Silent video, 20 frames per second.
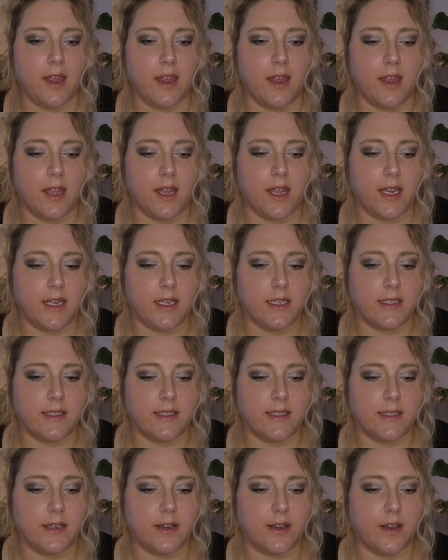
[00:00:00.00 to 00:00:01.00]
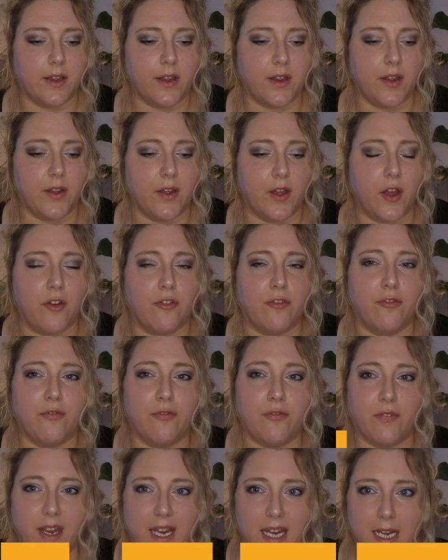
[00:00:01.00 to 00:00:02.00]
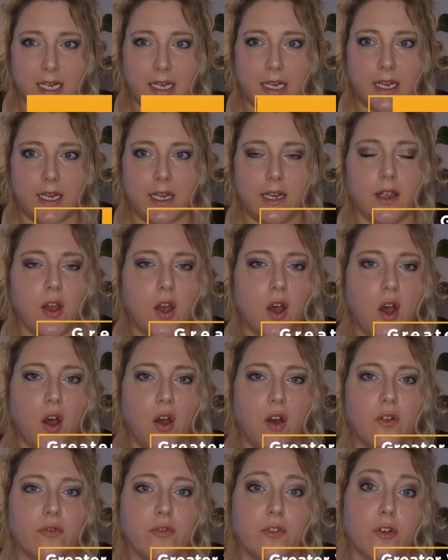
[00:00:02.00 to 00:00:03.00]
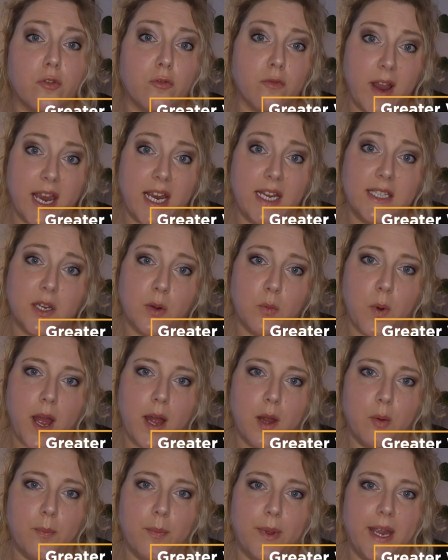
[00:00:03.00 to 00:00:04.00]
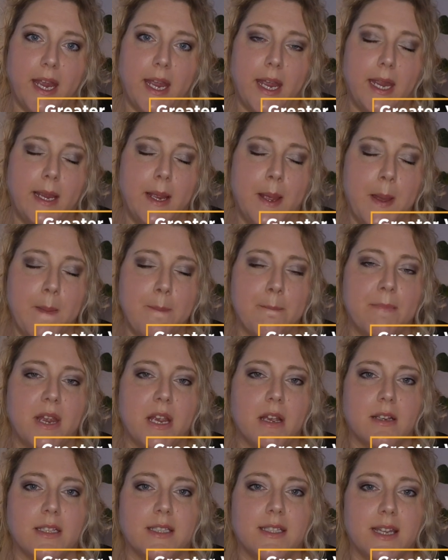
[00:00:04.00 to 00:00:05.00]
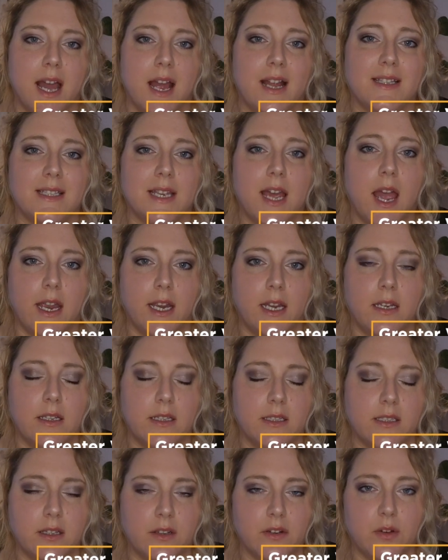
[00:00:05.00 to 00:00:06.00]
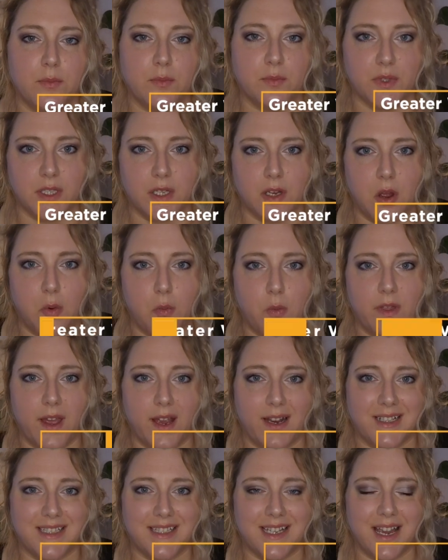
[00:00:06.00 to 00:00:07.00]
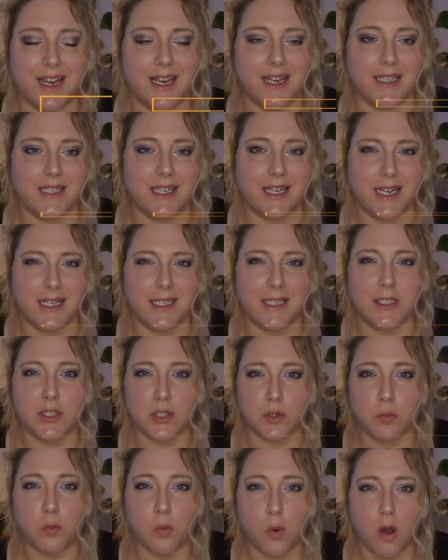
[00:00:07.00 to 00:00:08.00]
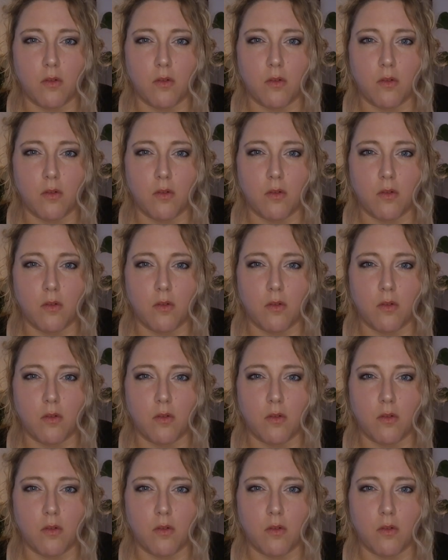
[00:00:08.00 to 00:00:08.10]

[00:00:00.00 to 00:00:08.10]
is a feeling of greater well-being, because that tightness that comes along with anxiety is somewhat